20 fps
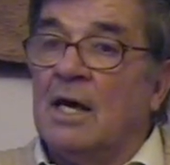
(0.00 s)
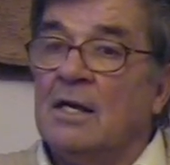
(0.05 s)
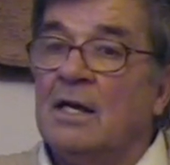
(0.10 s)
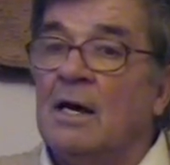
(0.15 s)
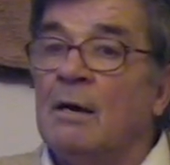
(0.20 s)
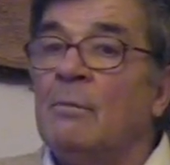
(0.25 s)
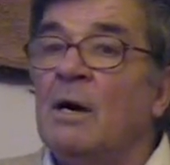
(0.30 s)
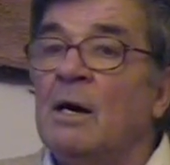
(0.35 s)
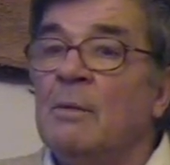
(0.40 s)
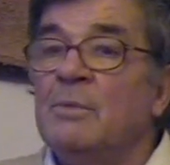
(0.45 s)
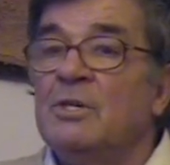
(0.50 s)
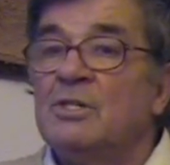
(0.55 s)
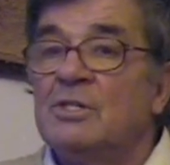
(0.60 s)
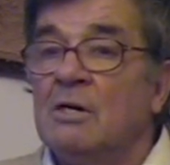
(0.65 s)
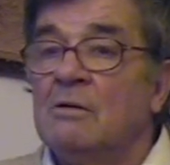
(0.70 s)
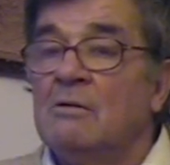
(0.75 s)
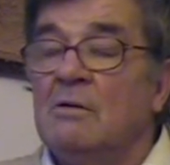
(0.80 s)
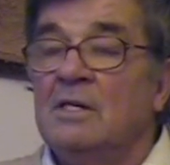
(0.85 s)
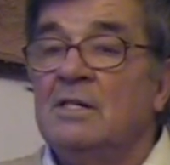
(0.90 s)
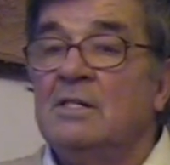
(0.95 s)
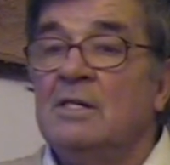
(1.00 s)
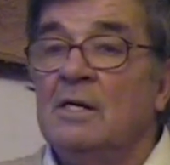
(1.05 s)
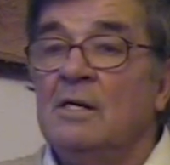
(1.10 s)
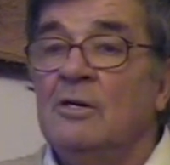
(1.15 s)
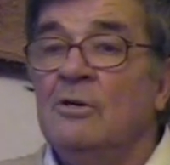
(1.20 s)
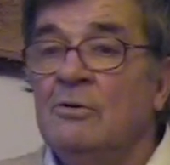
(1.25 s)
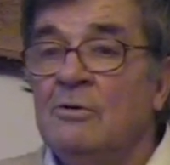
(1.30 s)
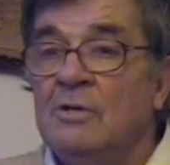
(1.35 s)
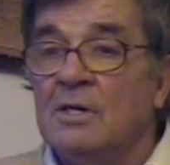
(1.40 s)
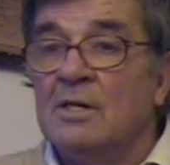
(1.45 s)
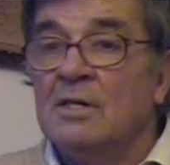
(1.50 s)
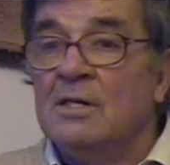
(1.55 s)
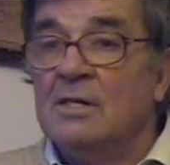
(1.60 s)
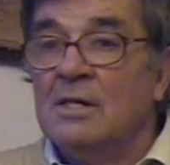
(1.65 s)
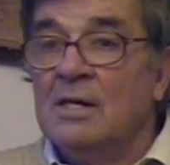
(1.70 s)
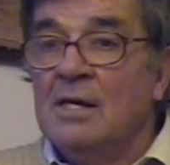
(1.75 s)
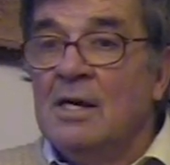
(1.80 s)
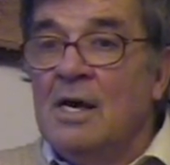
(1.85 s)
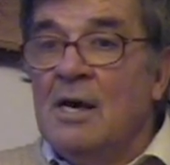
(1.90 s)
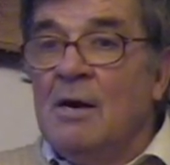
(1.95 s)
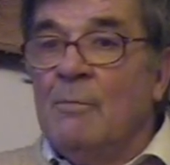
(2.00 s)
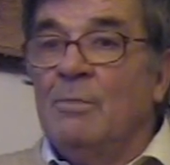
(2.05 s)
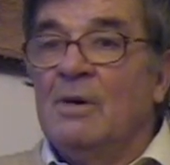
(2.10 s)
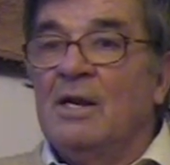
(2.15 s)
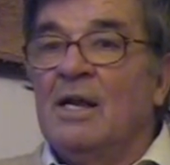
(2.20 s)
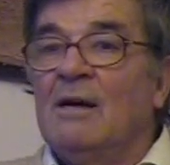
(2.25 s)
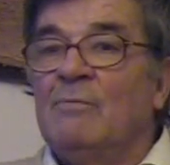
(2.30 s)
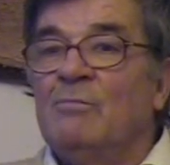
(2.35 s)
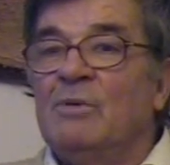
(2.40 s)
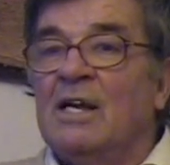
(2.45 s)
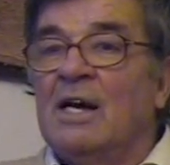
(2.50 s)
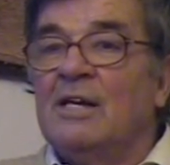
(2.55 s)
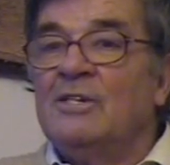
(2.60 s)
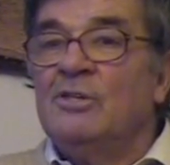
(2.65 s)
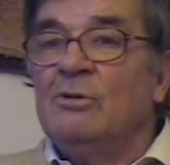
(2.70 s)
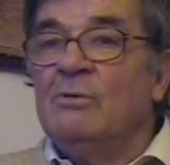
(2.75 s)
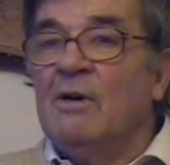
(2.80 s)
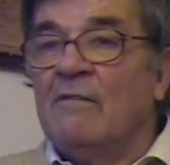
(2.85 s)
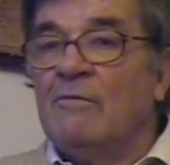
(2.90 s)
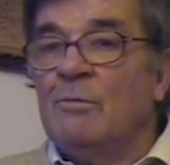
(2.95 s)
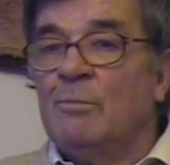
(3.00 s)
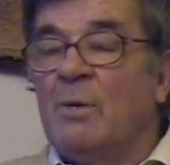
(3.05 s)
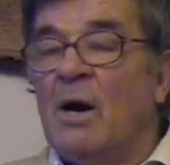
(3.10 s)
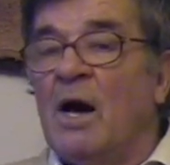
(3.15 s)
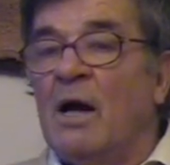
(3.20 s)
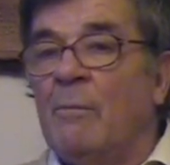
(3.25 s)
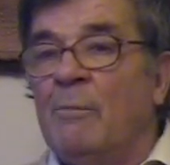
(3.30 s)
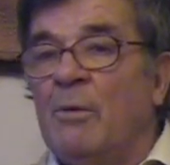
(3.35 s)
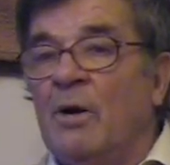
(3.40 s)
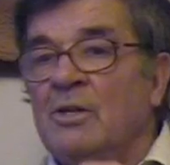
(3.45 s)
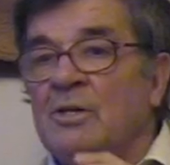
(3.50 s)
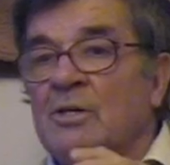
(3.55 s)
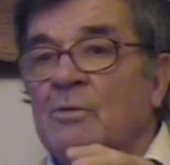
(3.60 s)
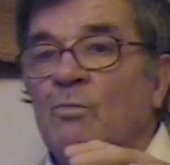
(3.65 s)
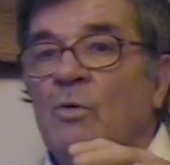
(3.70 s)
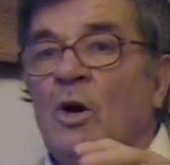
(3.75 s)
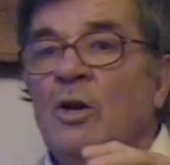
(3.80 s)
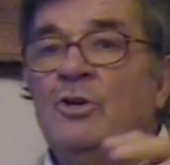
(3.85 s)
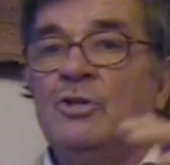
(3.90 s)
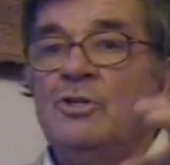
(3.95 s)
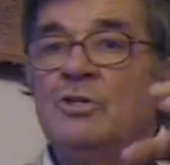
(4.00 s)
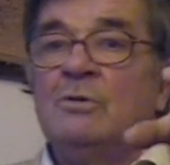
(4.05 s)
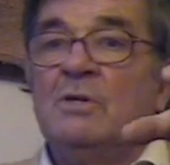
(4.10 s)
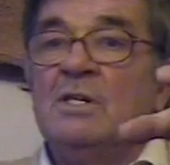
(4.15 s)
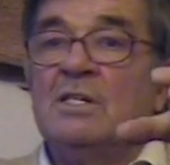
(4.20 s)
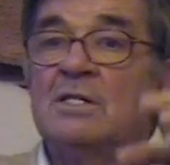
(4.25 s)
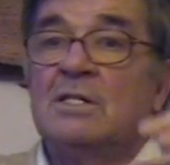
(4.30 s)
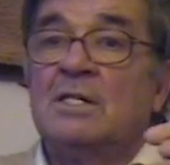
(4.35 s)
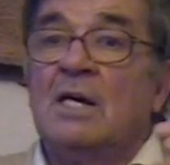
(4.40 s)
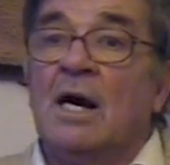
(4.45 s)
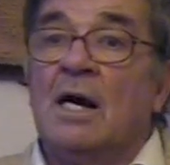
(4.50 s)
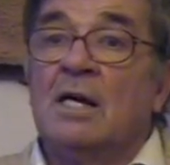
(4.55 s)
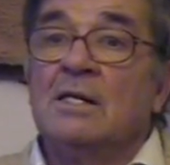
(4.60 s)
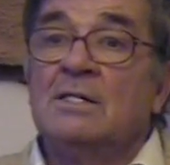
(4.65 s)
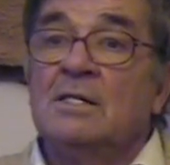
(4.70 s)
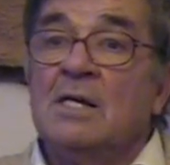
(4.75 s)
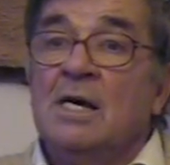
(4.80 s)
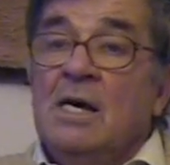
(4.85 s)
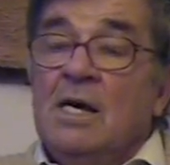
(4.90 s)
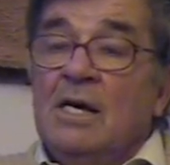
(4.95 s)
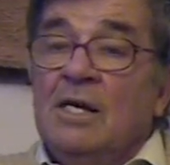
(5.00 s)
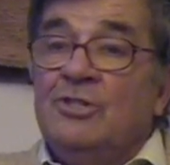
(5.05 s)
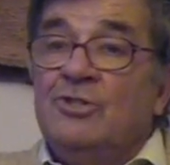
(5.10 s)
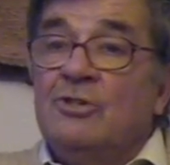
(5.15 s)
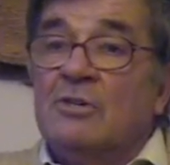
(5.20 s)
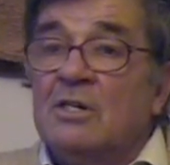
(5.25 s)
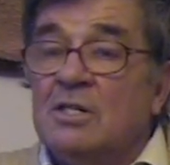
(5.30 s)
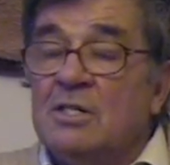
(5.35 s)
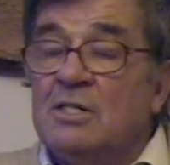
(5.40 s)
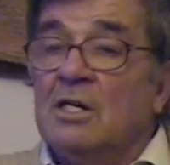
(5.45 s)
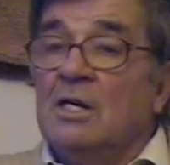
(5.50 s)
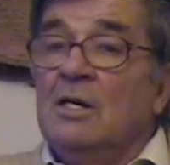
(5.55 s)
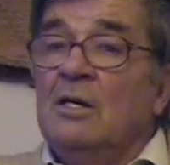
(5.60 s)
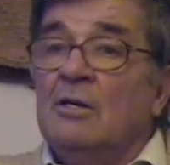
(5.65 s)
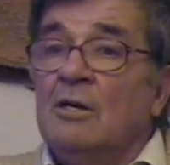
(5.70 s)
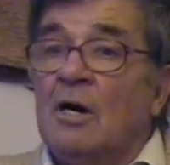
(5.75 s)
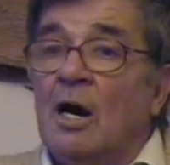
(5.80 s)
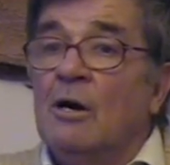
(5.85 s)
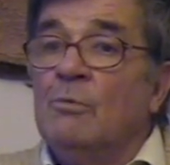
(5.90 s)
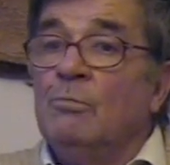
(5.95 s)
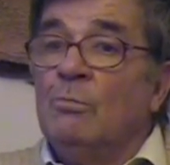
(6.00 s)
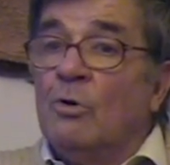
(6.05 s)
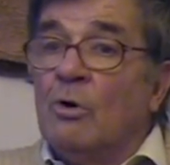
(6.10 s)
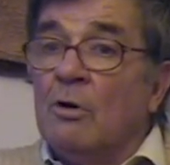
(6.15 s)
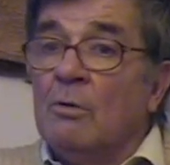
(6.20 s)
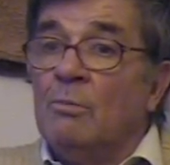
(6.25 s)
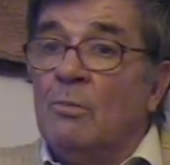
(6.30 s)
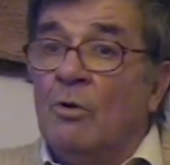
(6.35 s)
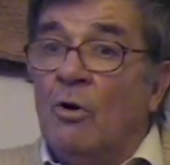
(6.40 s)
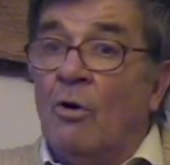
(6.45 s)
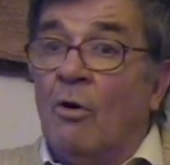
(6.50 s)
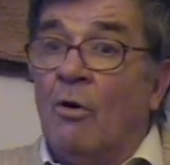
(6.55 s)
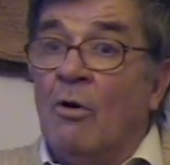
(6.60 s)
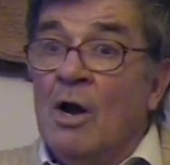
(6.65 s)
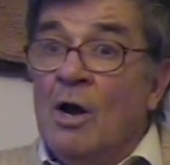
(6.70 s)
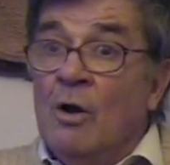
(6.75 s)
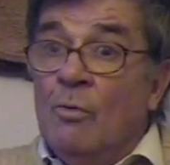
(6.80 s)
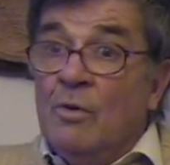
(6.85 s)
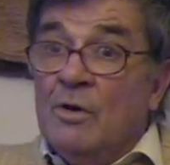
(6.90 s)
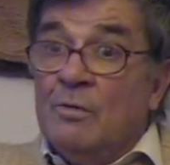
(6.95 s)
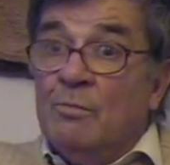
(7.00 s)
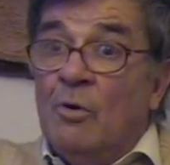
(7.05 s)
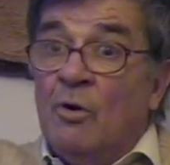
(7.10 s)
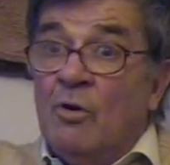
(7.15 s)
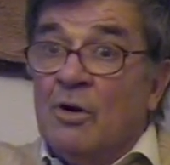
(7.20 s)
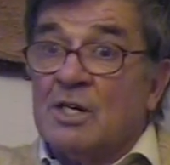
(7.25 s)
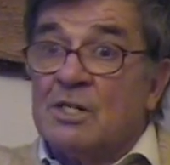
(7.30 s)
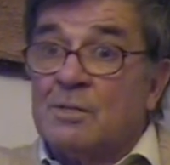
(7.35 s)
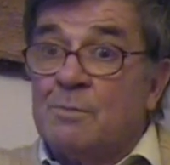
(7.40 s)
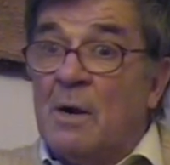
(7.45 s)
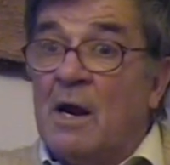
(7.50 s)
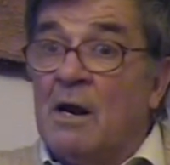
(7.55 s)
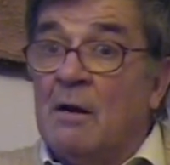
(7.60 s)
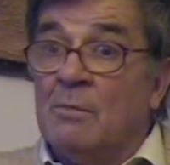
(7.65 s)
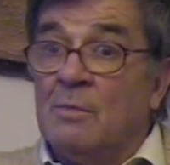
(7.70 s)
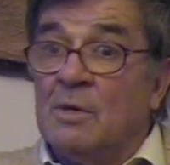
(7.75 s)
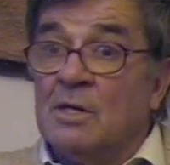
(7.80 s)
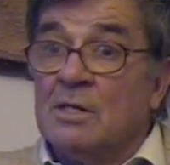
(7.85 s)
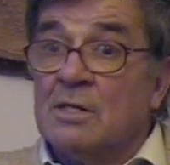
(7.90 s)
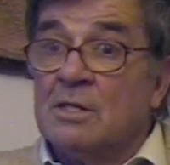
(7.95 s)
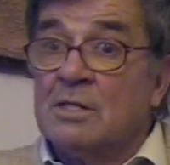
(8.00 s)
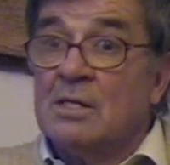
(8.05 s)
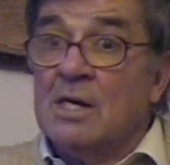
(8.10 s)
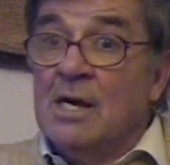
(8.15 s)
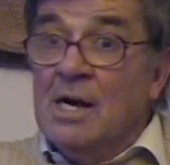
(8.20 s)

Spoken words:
Now, I might be totally deluded, but I do have a hypothesis. And what you do in science is you continue to hone more and more with more experiments.